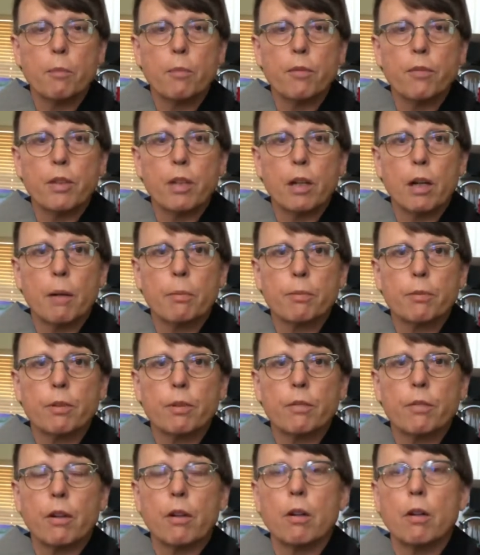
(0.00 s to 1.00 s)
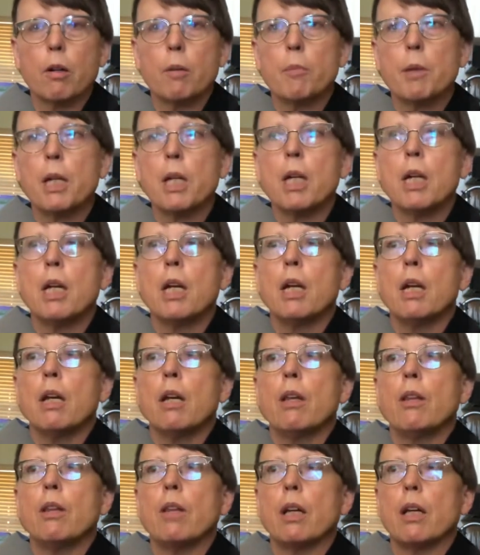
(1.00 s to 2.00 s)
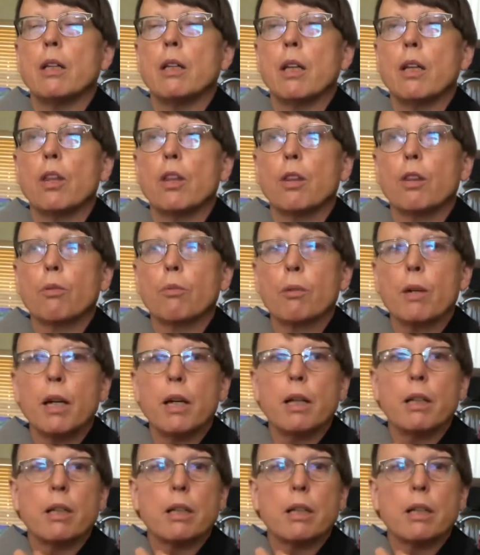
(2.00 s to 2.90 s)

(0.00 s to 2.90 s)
of the operative arm. Then they thread